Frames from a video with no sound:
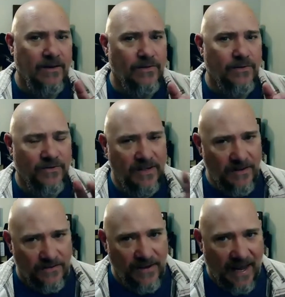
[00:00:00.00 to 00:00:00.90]
there's the
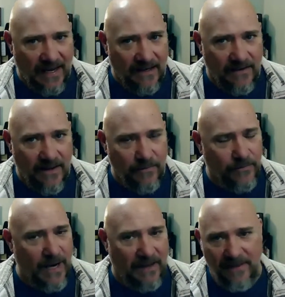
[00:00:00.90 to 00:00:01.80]
other side that
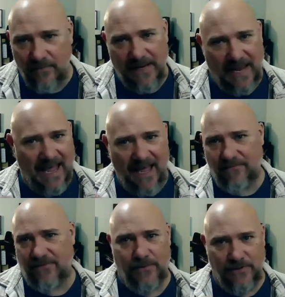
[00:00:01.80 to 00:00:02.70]
I think we
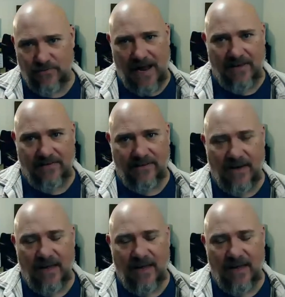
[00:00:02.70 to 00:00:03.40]
have to address.